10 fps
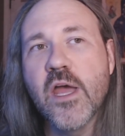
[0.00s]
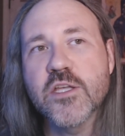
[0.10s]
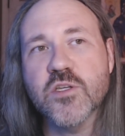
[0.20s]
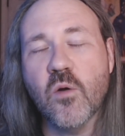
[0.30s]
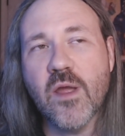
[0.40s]

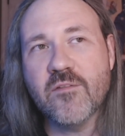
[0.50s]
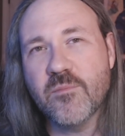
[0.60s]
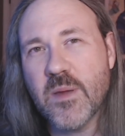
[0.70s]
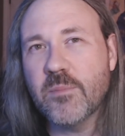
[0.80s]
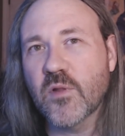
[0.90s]
So
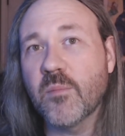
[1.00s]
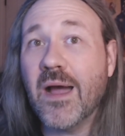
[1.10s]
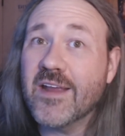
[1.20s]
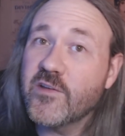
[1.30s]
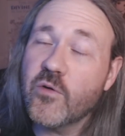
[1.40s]
if people are
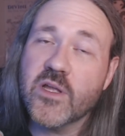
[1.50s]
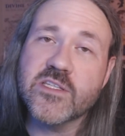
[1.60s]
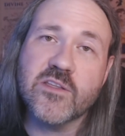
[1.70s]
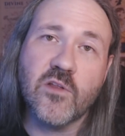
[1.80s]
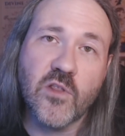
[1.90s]
buying
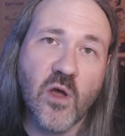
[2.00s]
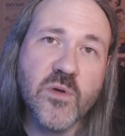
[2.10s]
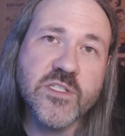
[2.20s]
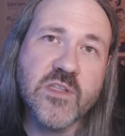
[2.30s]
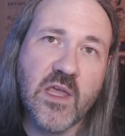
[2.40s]
tokens at the
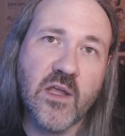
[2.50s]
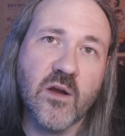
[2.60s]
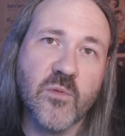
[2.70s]
lowest tier,